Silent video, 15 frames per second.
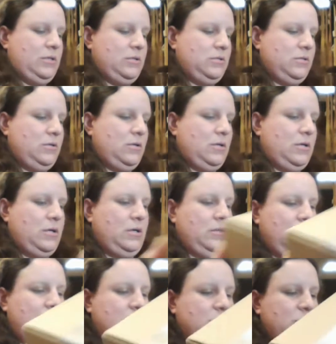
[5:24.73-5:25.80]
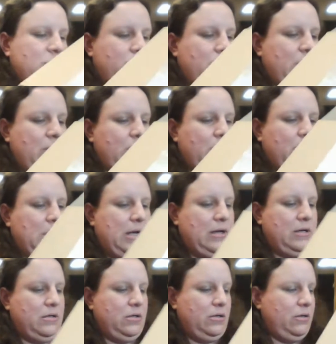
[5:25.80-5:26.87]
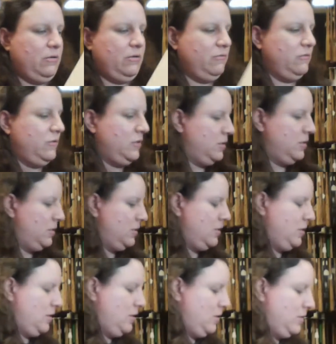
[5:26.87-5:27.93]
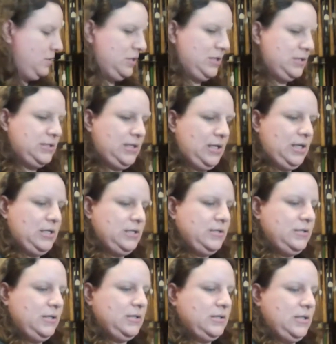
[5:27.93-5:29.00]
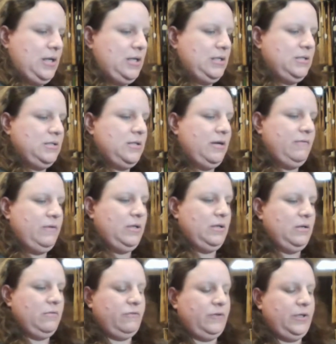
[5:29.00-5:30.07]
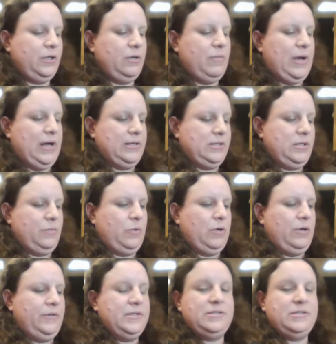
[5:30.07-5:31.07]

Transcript: are. These look like a lot of 1986-87 Fleer basketball.